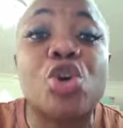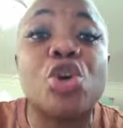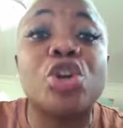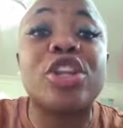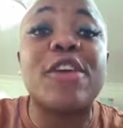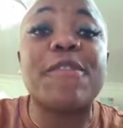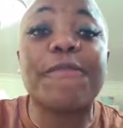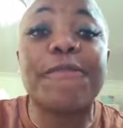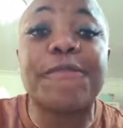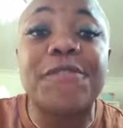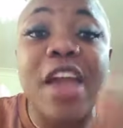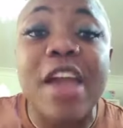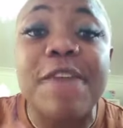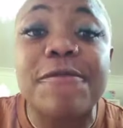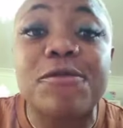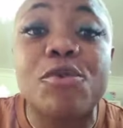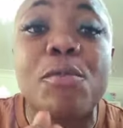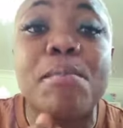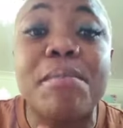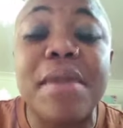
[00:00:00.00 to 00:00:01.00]
Go they fear
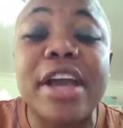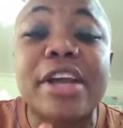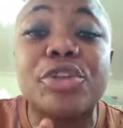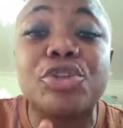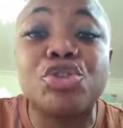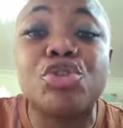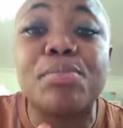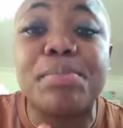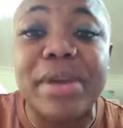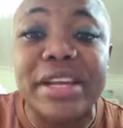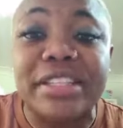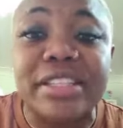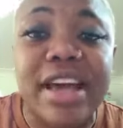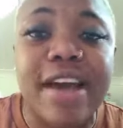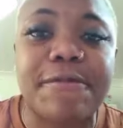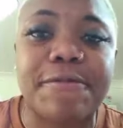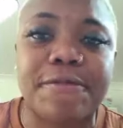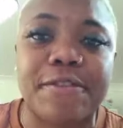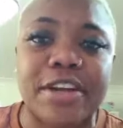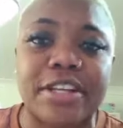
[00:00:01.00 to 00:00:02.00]
if you make new
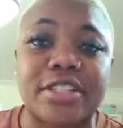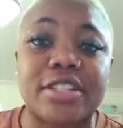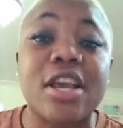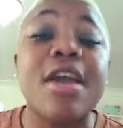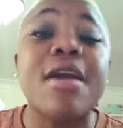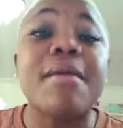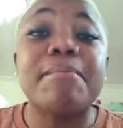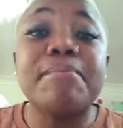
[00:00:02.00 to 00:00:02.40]
better friends.